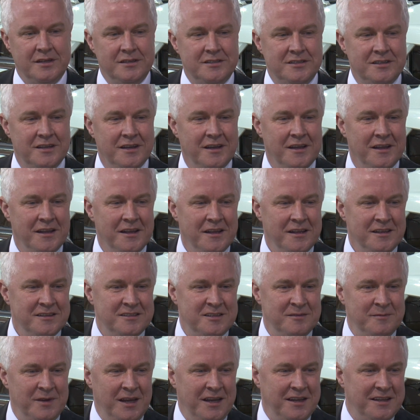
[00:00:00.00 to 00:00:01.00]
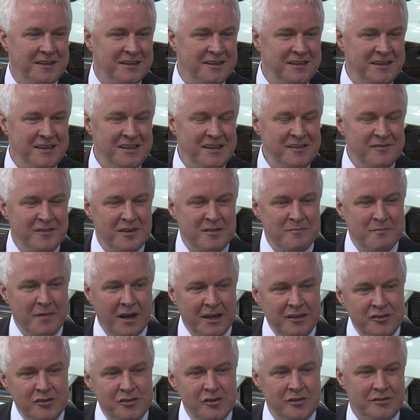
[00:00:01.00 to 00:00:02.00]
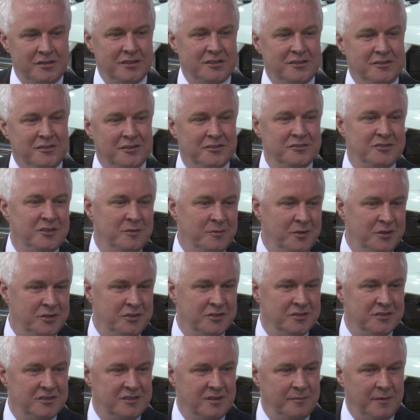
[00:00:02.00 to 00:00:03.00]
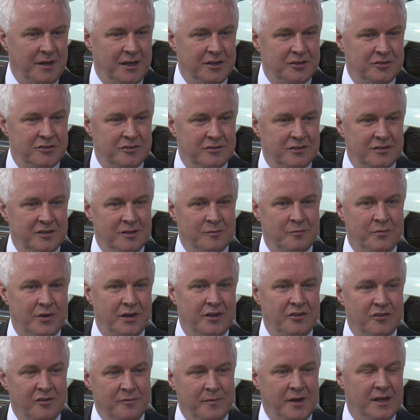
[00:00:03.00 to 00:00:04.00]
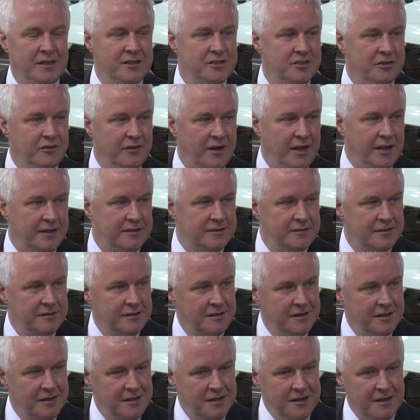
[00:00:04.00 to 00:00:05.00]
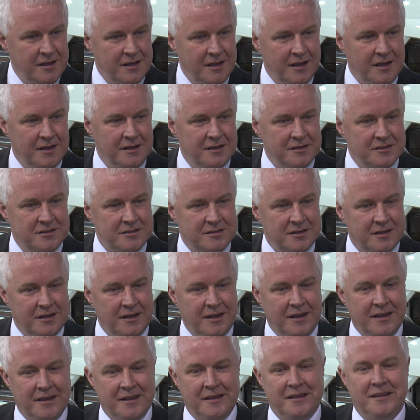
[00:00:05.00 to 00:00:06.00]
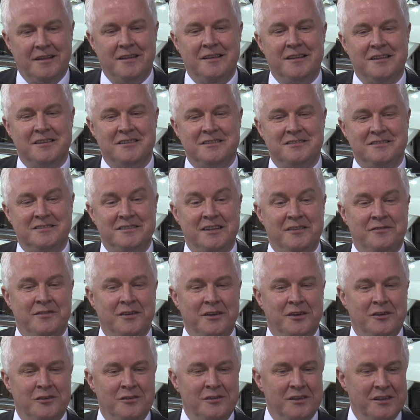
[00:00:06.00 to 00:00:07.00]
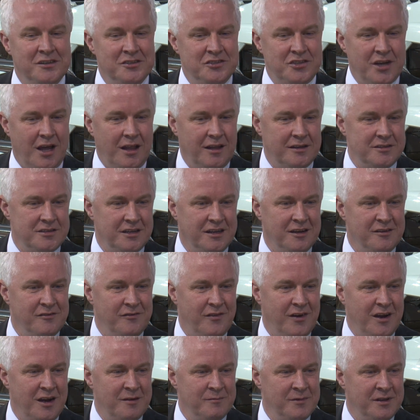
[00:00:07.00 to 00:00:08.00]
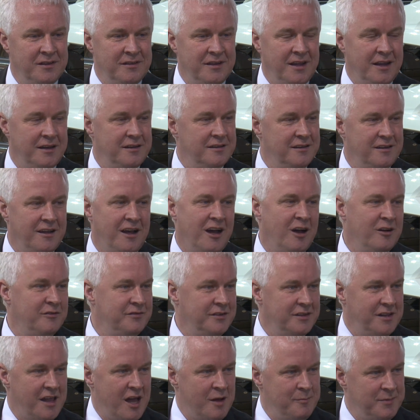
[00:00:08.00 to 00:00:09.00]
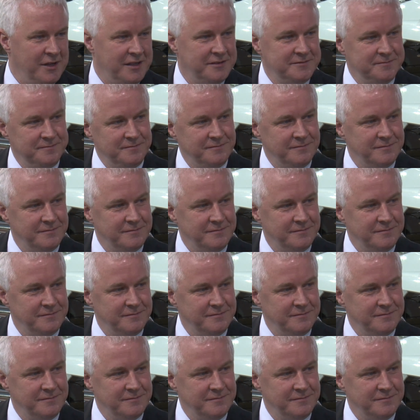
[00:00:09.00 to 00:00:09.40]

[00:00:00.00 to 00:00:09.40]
business, to make the even minutest contribution to make sure that Britain remains great in its this difficult and challenging environment, then I'll feel happy.